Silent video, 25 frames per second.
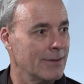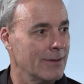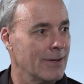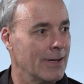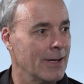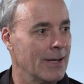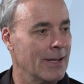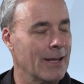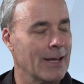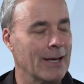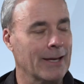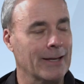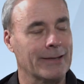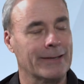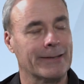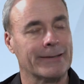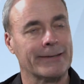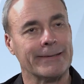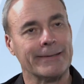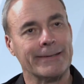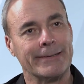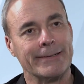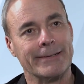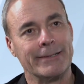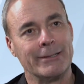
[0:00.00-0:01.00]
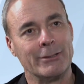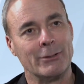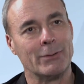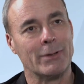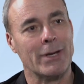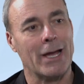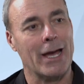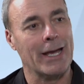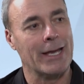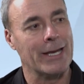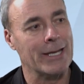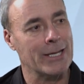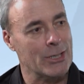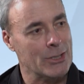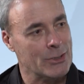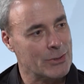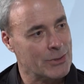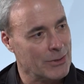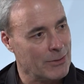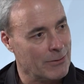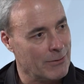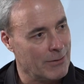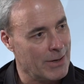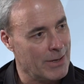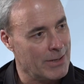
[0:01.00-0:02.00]
And like you and I can
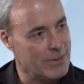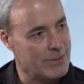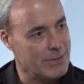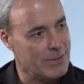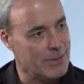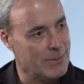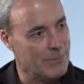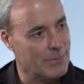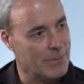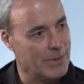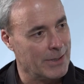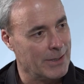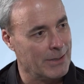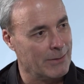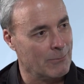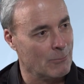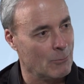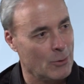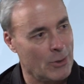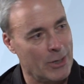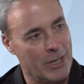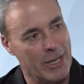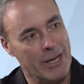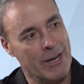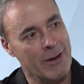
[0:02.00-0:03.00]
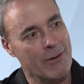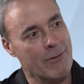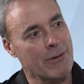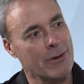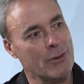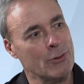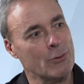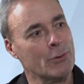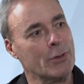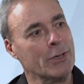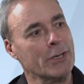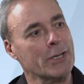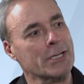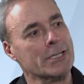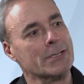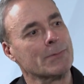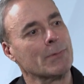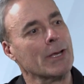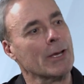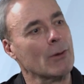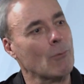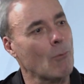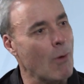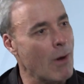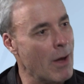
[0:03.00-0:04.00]
disagree on something and we're here and you can
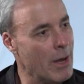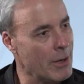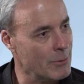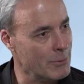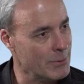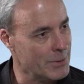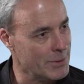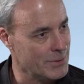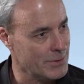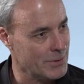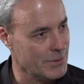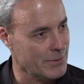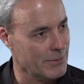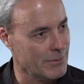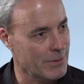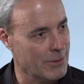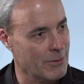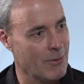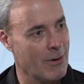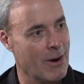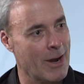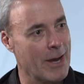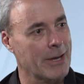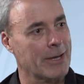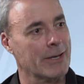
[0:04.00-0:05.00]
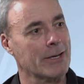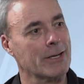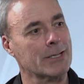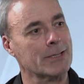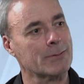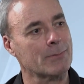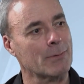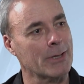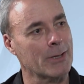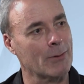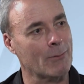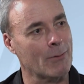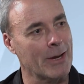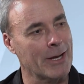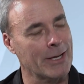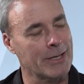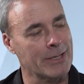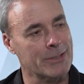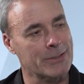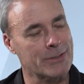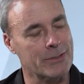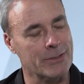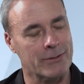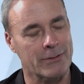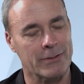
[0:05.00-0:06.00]
explain why you disagree or I can explain why I
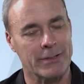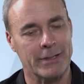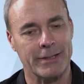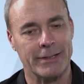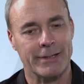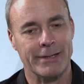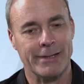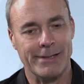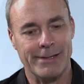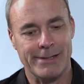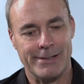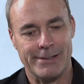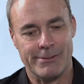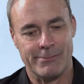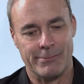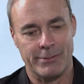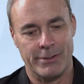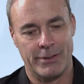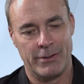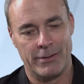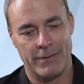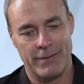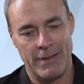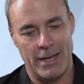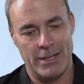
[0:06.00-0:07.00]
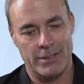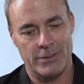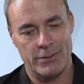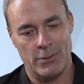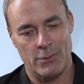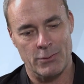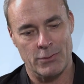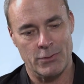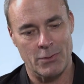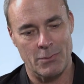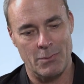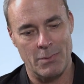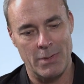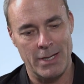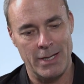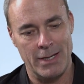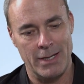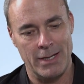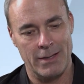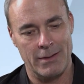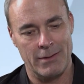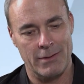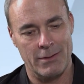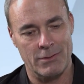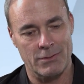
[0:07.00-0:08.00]
disagree. When you're in that social
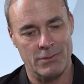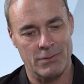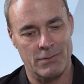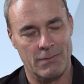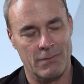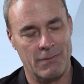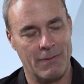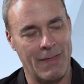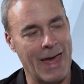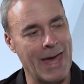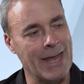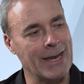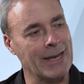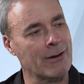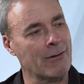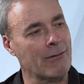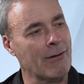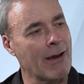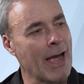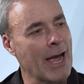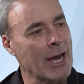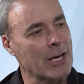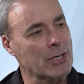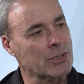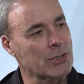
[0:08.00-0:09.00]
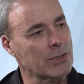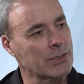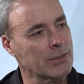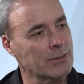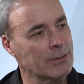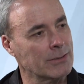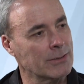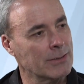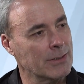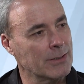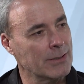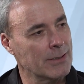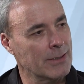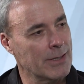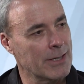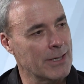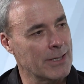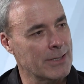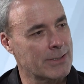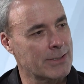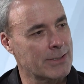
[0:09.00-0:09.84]
media, there's that interaction is